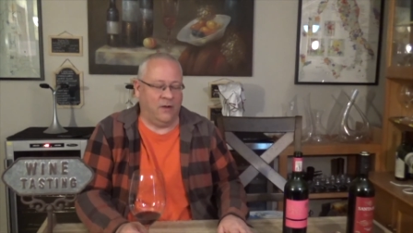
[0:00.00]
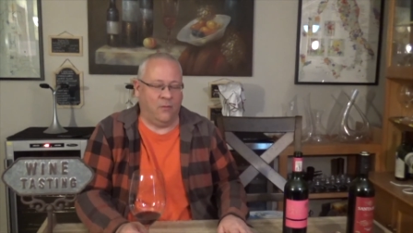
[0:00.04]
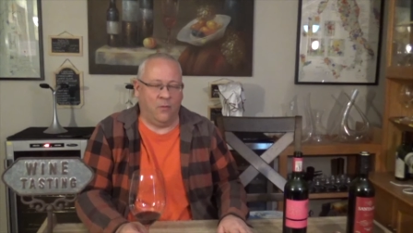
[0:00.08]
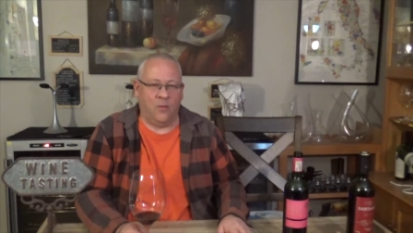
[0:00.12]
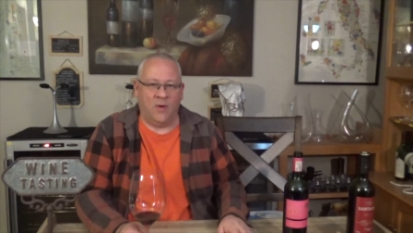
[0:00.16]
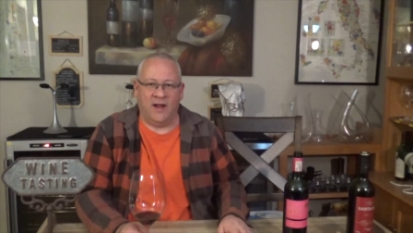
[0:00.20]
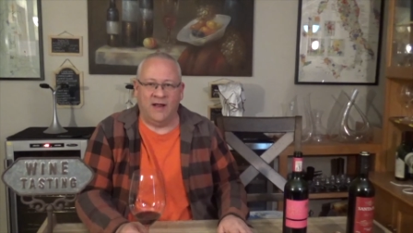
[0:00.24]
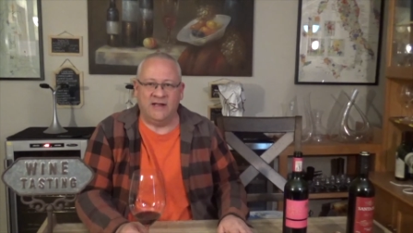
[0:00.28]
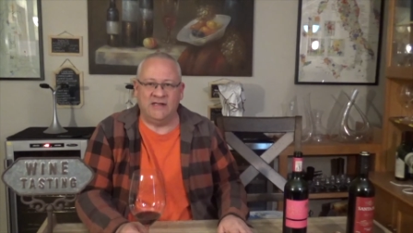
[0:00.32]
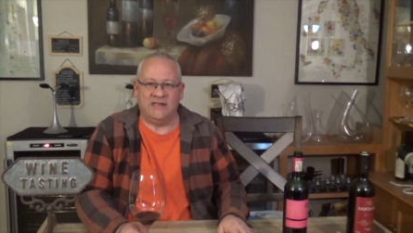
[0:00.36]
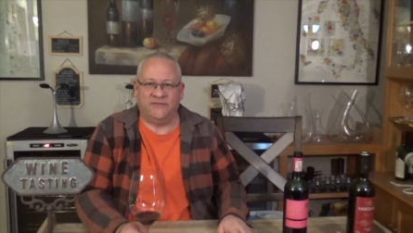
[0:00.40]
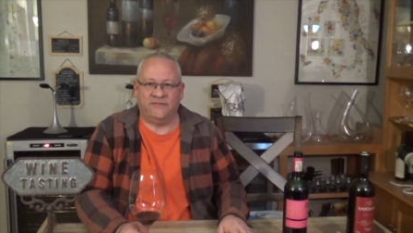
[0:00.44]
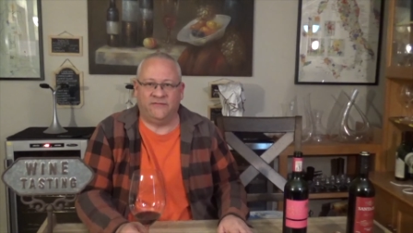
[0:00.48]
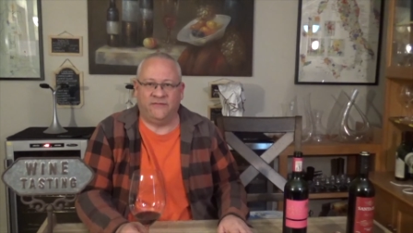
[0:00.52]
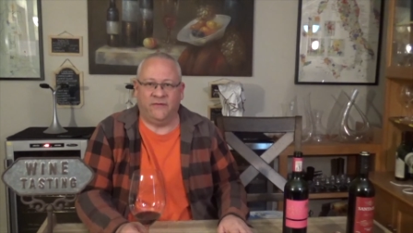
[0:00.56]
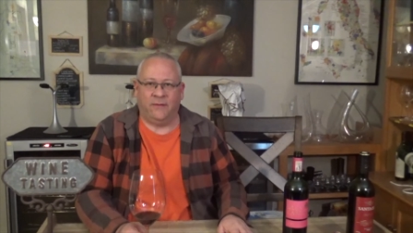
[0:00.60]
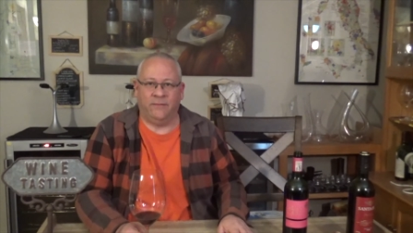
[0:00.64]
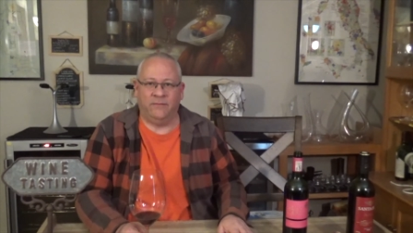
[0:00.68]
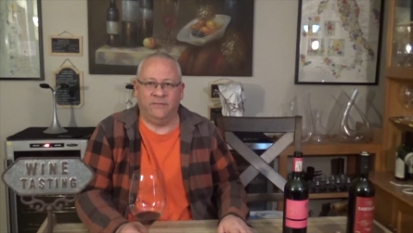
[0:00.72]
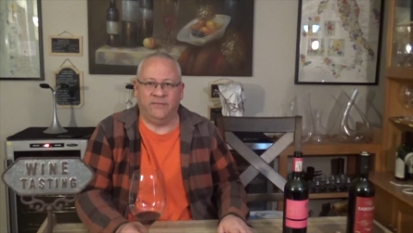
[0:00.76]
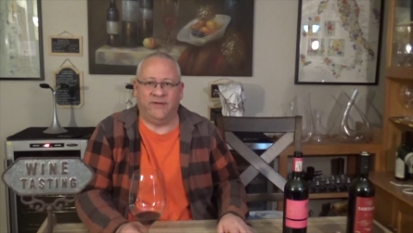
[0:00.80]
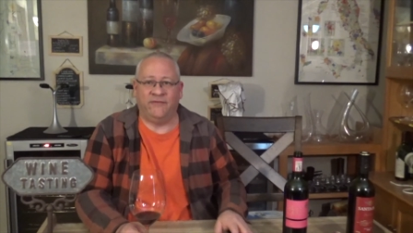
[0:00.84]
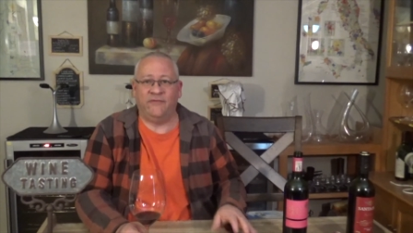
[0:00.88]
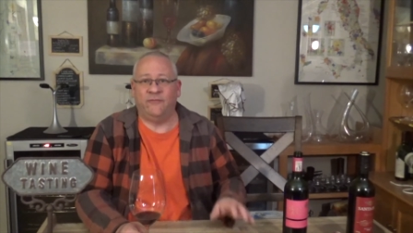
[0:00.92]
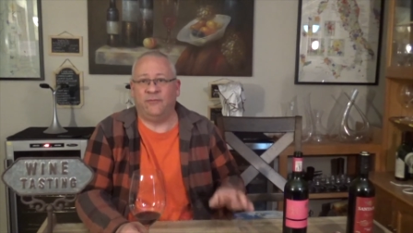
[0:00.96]
wines
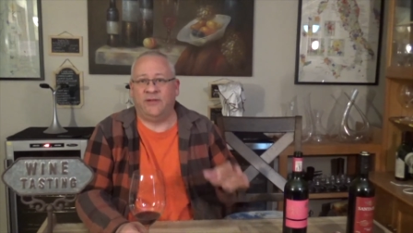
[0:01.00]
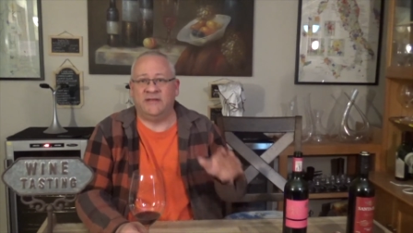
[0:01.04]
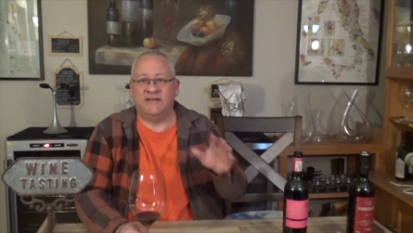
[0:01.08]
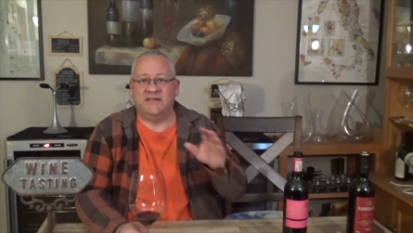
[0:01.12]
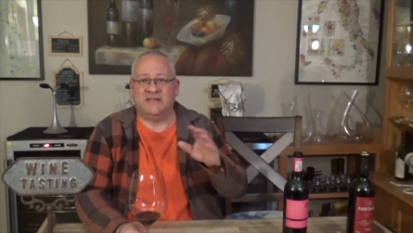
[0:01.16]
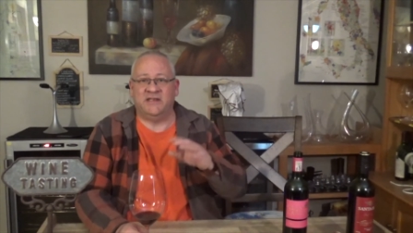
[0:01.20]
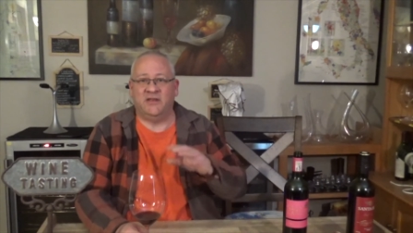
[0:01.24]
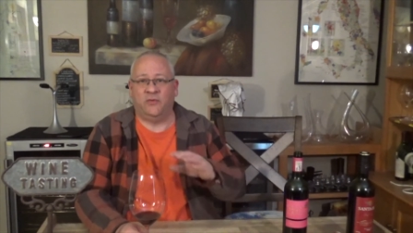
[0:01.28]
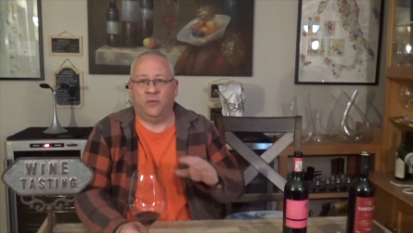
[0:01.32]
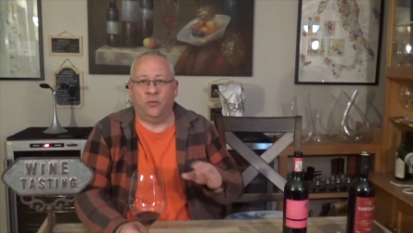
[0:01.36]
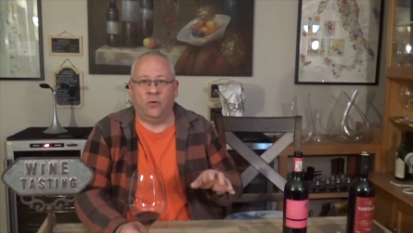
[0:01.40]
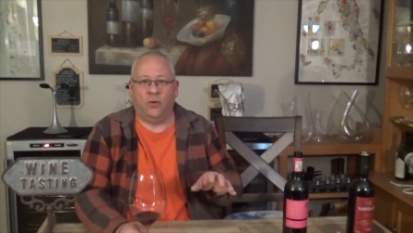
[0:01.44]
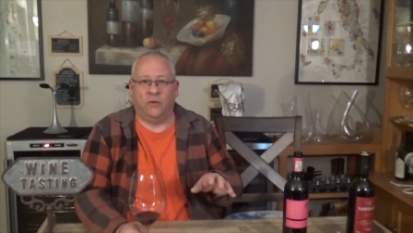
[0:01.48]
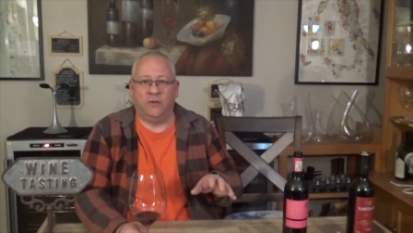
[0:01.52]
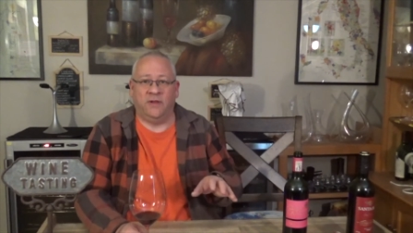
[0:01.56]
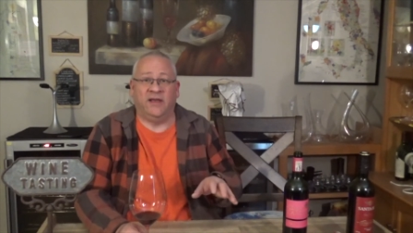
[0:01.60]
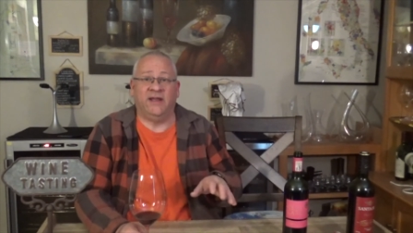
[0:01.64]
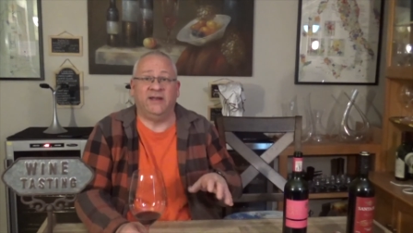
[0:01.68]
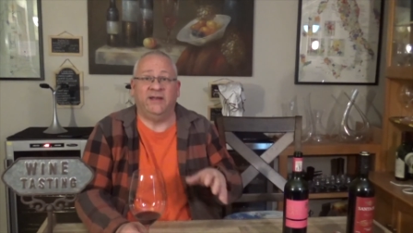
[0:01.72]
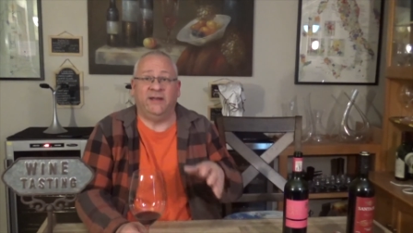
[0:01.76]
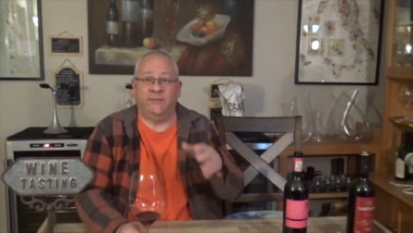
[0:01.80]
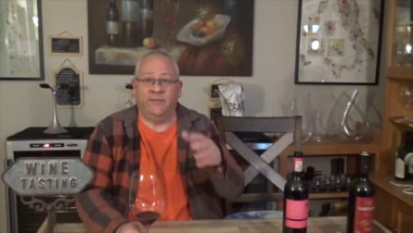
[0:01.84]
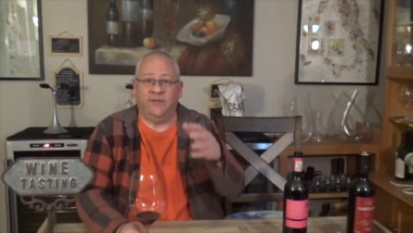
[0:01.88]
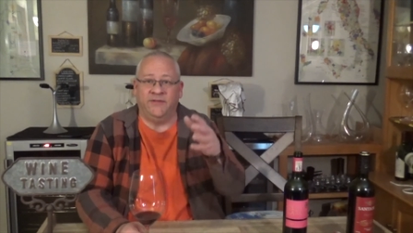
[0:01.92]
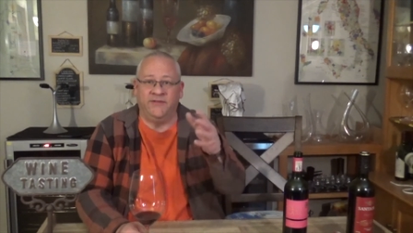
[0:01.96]
from different places in the world, like I
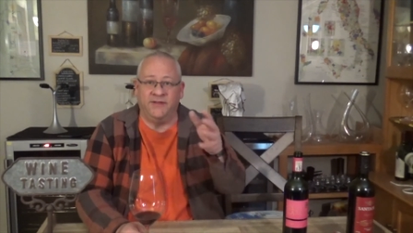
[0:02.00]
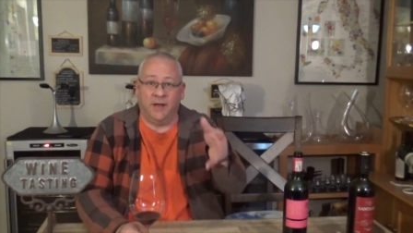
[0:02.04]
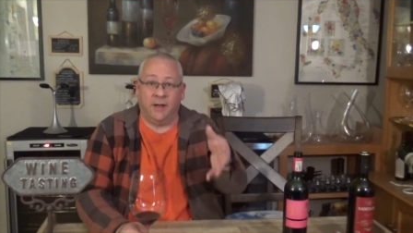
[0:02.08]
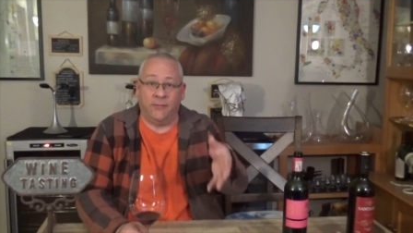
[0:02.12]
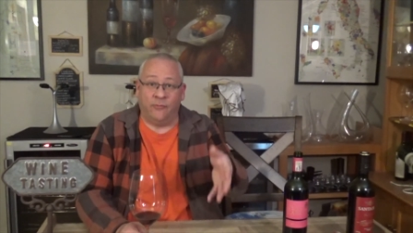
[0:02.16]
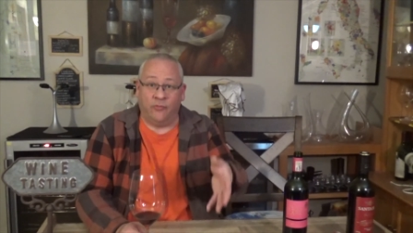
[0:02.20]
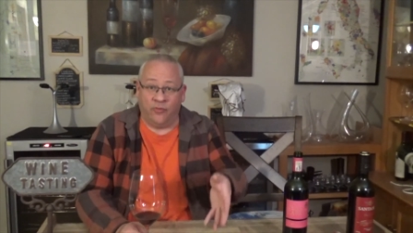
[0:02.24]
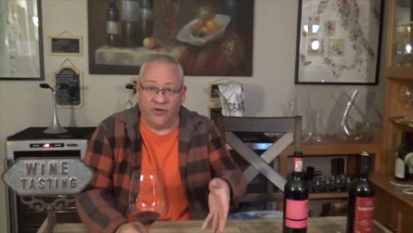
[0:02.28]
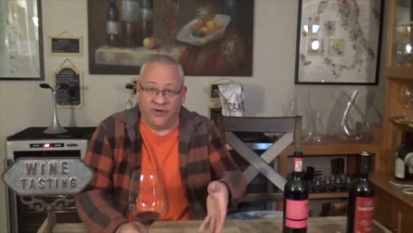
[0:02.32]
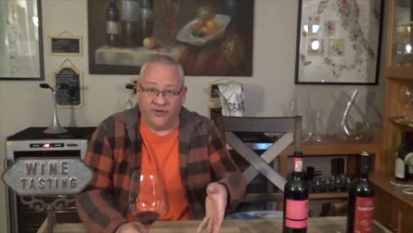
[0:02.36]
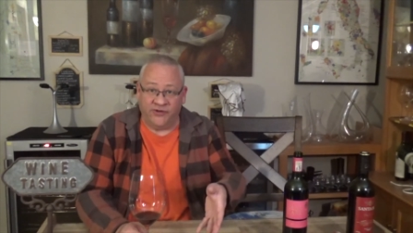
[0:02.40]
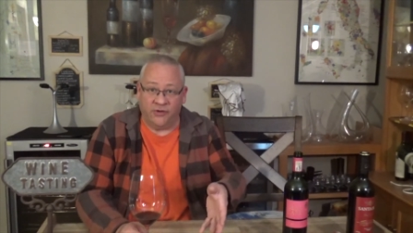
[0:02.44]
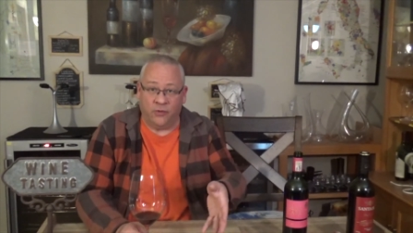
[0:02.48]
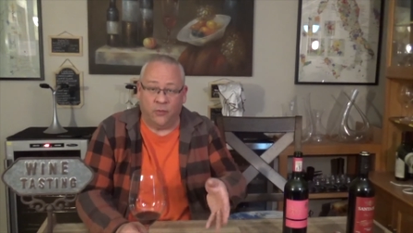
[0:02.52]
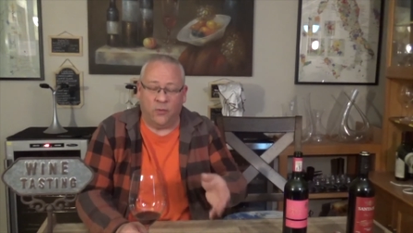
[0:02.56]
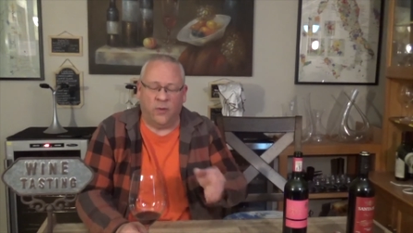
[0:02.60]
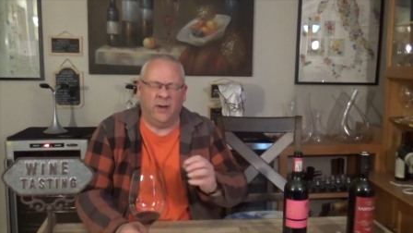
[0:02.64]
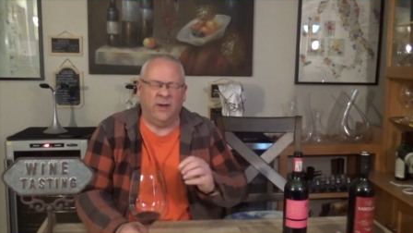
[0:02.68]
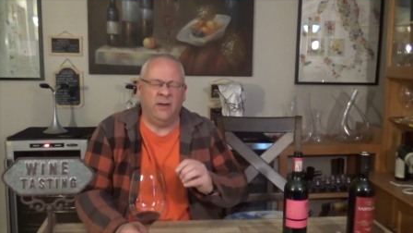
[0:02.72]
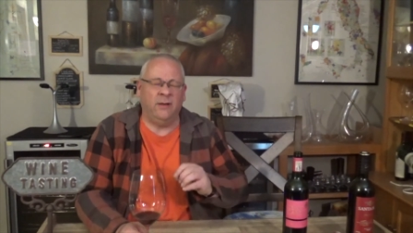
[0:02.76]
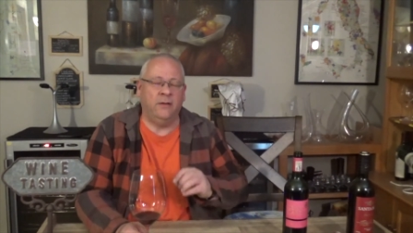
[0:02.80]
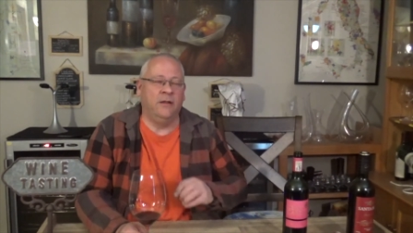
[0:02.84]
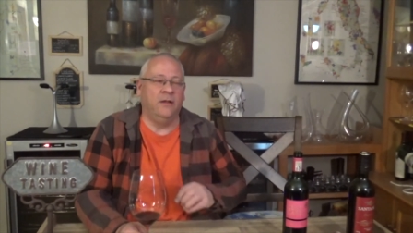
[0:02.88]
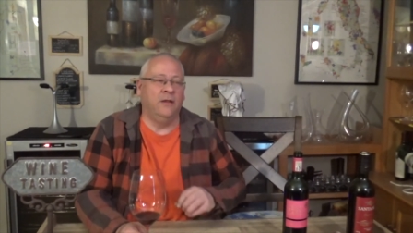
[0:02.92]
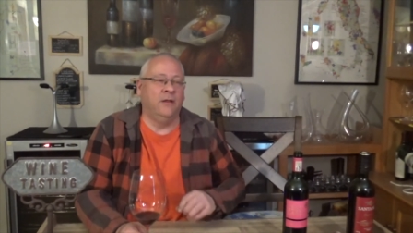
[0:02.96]
did with the Albariño
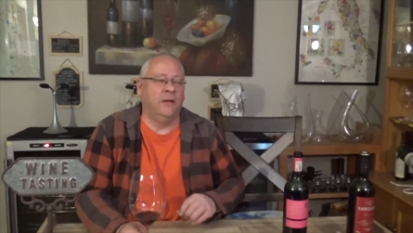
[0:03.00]
one,